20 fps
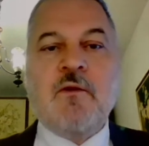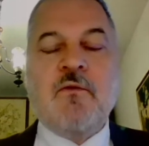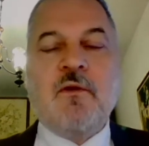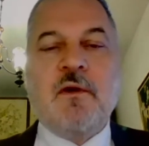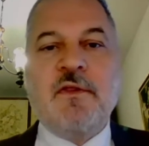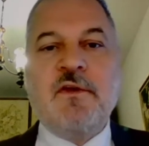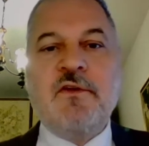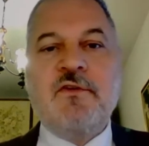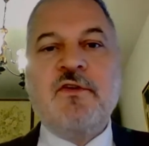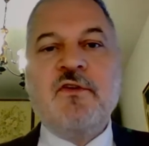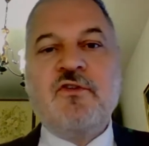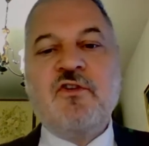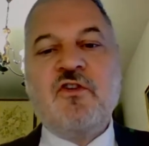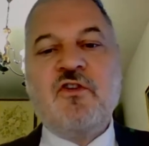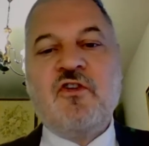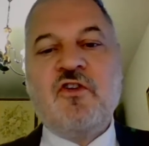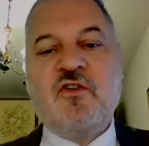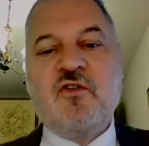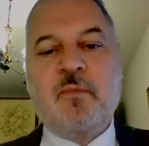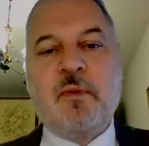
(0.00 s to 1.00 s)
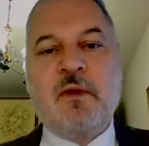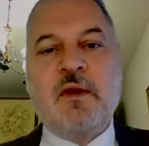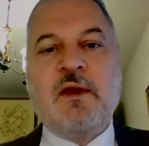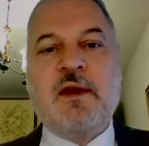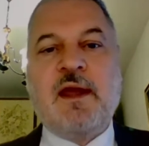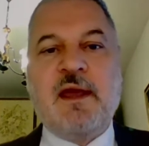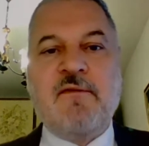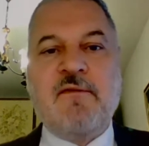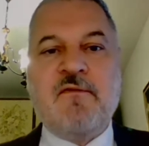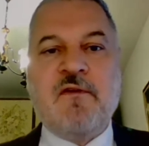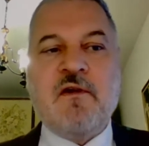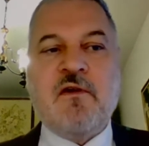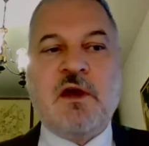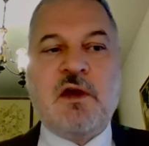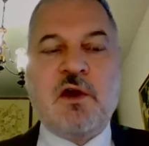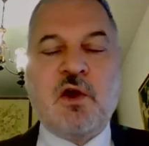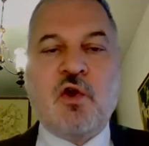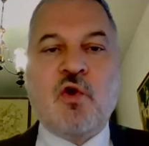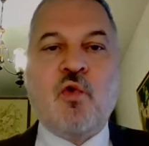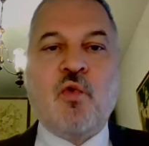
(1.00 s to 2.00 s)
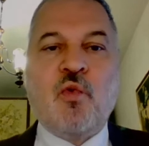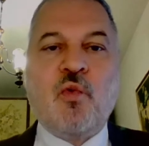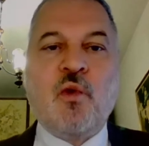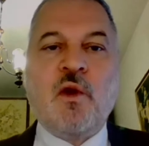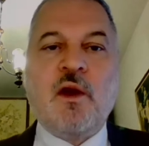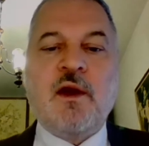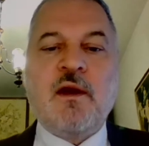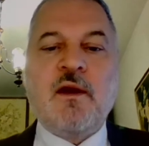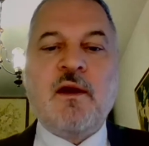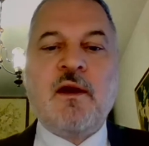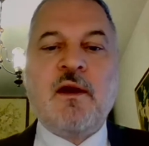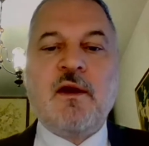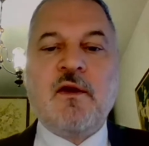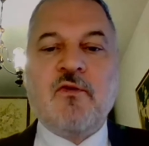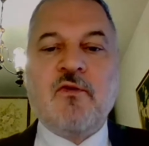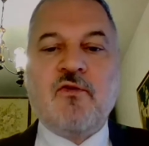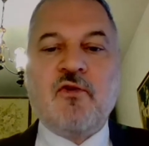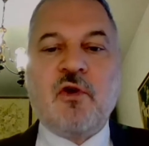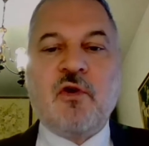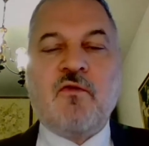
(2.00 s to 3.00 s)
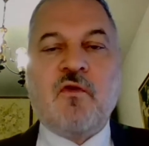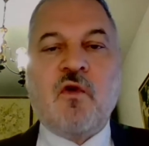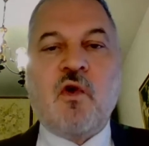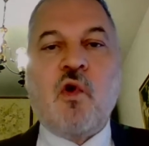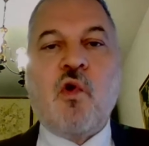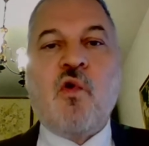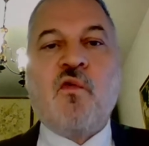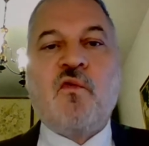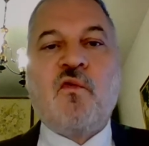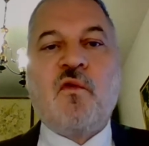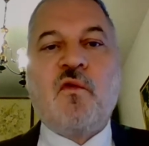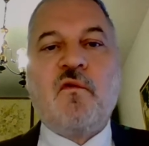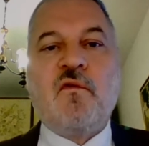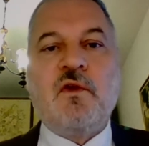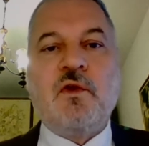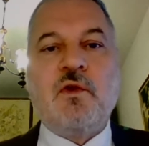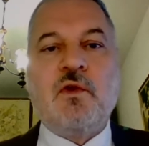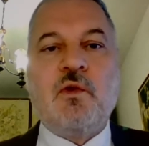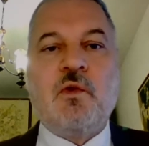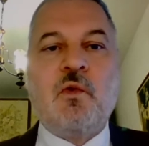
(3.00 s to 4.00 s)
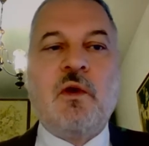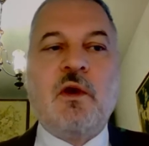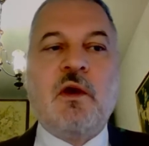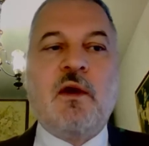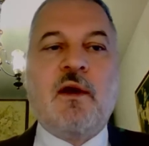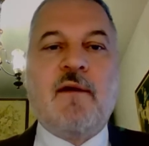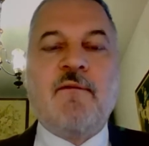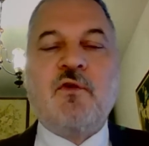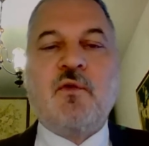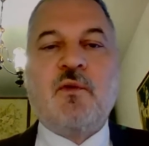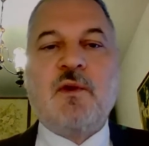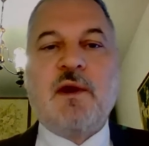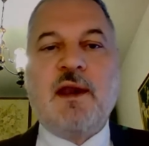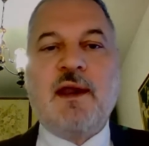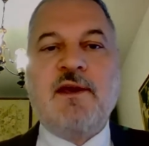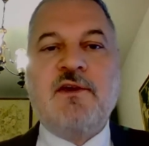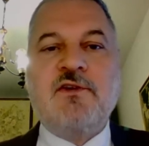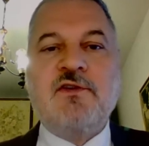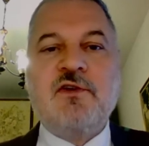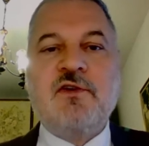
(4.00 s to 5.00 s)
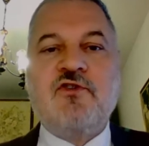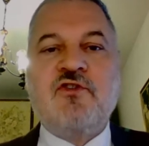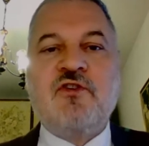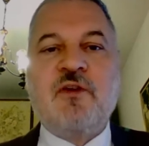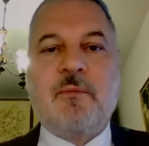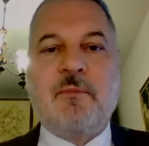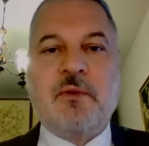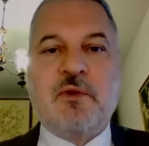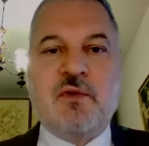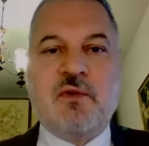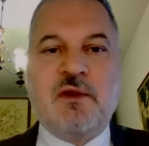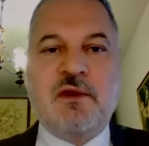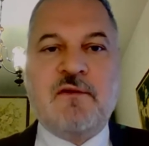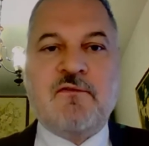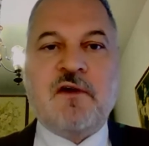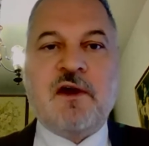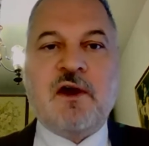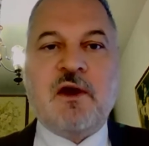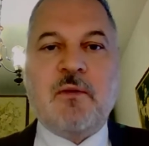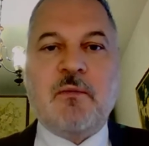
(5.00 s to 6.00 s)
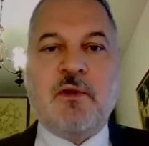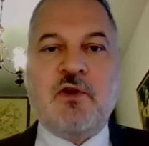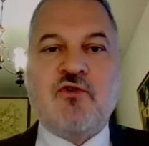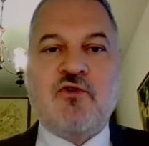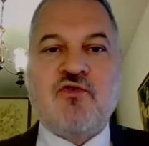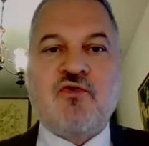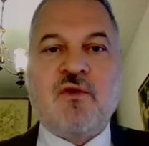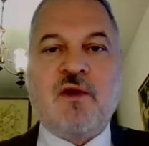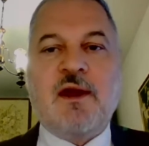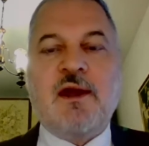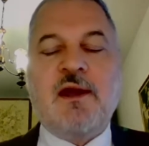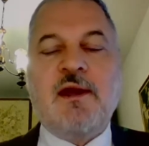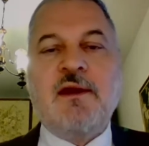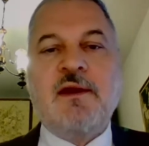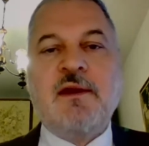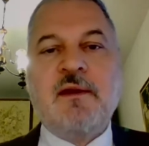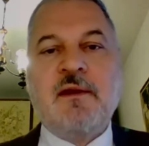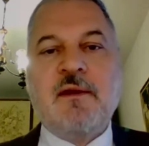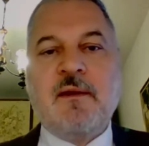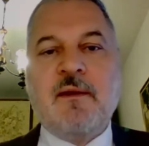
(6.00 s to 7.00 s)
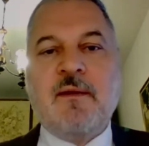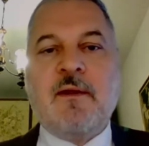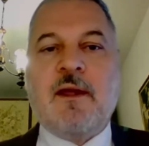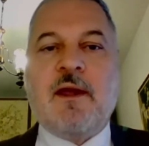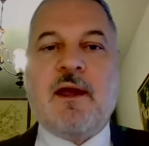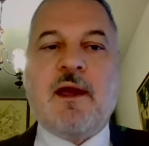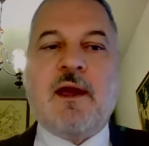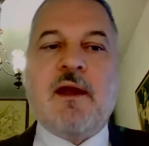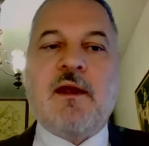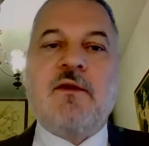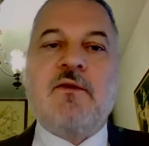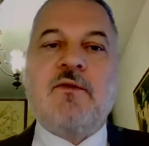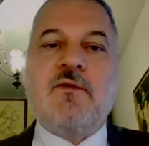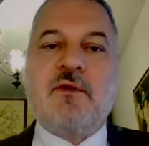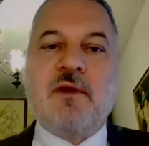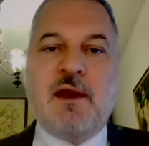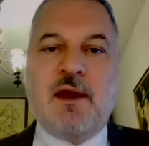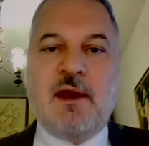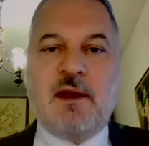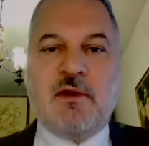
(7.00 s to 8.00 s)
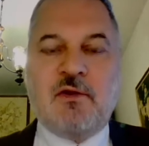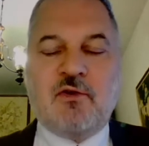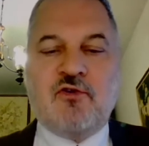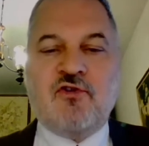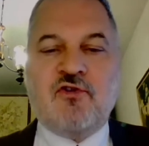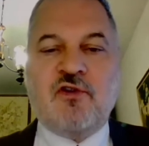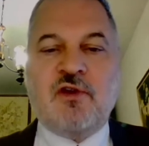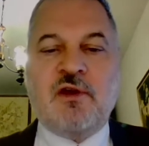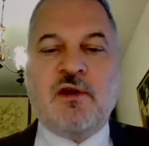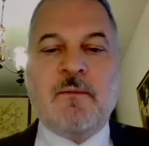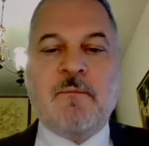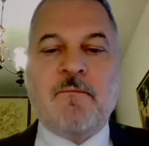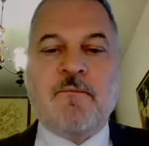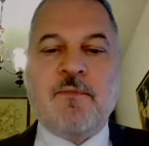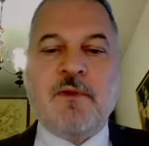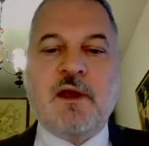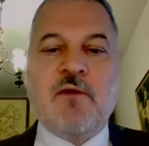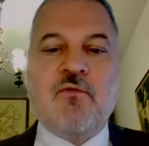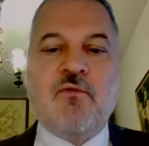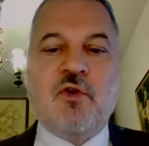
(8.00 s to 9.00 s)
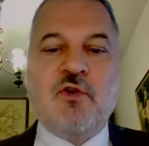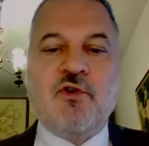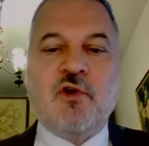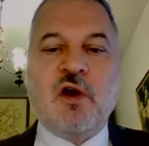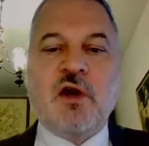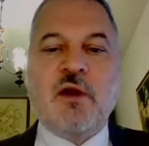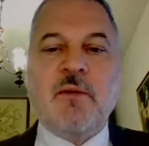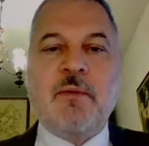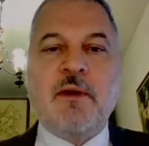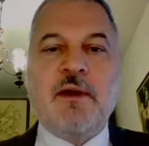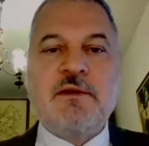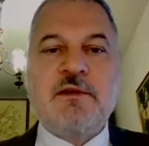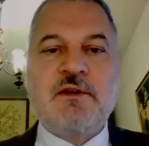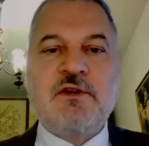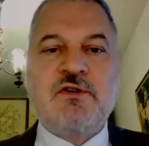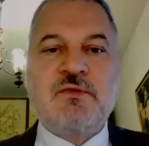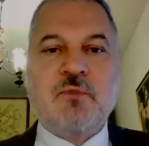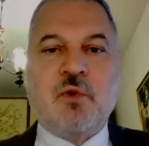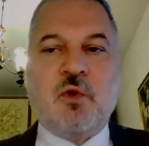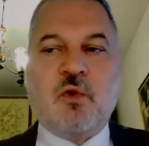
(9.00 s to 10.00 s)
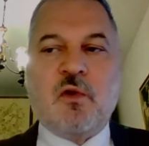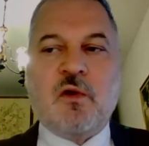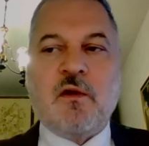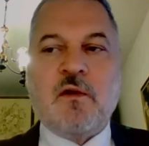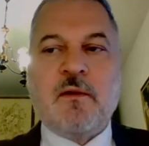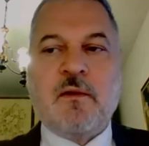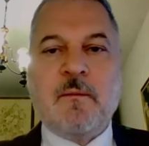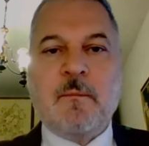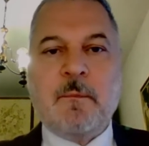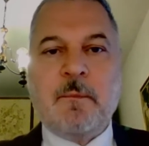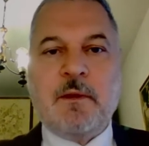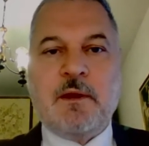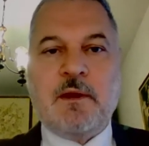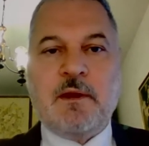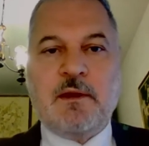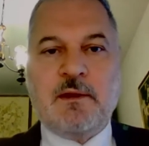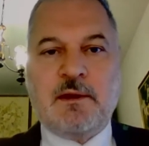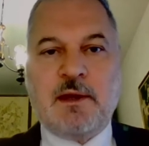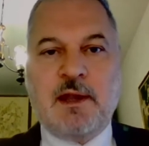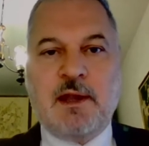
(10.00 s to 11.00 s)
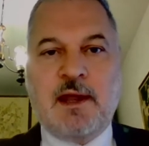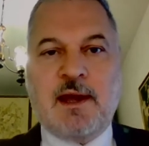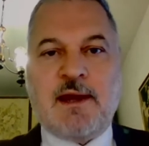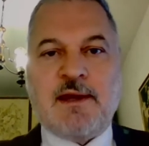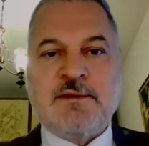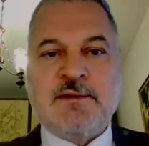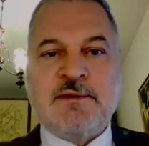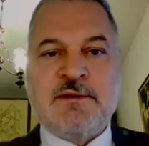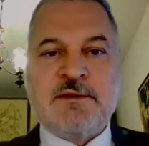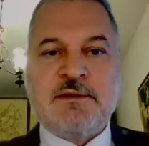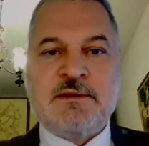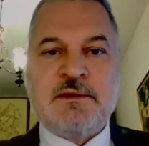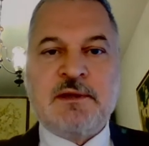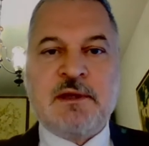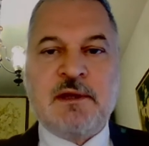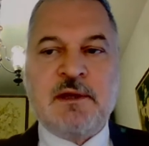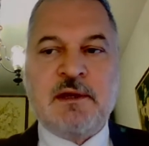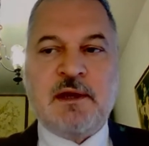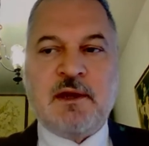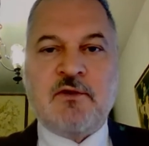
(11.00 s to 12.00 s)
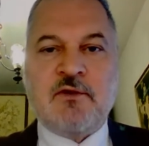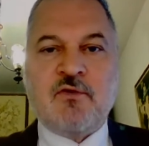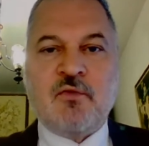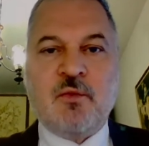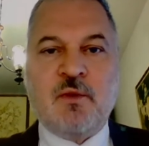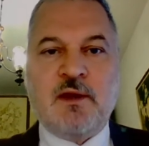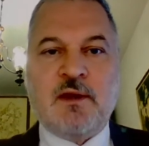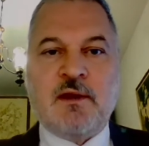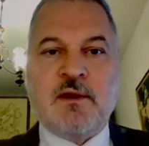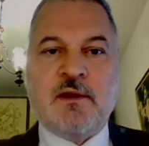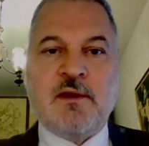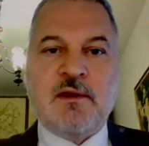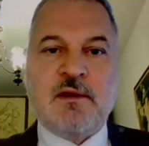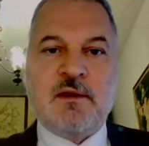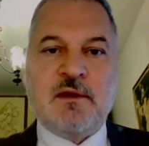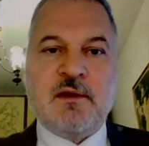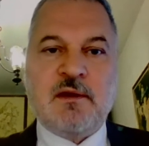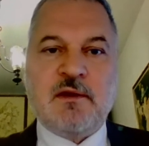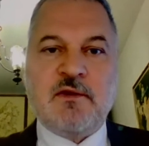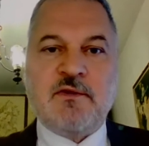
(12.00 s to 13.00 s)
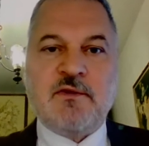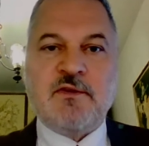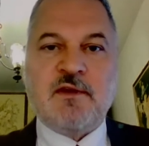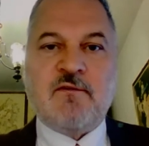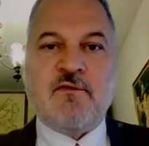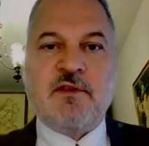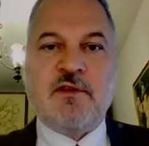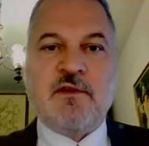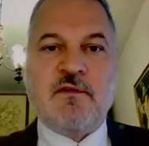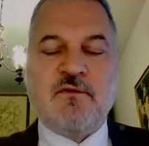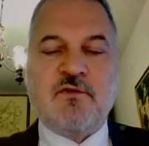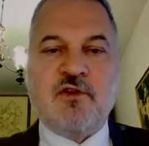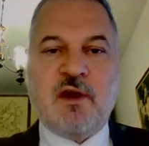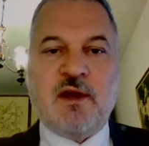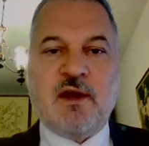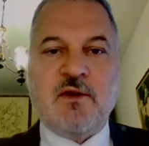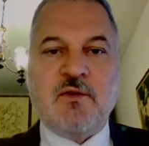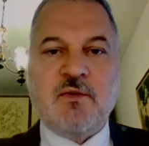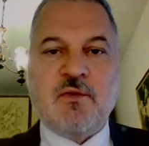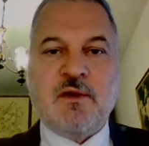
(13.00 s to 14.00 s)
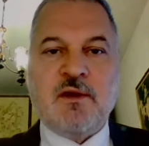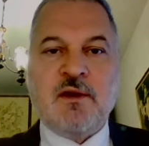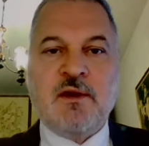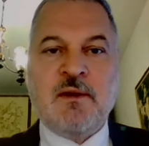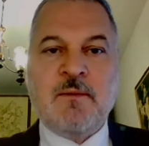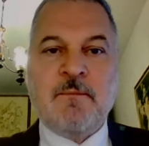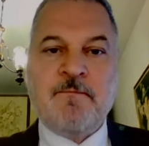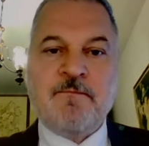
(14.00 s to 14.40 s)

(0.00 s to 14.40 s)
Well, this has just been a very quick sort of overview of the relationship between environment, trade, and energy. And we'll talk about this more in class next week on the 7th of January.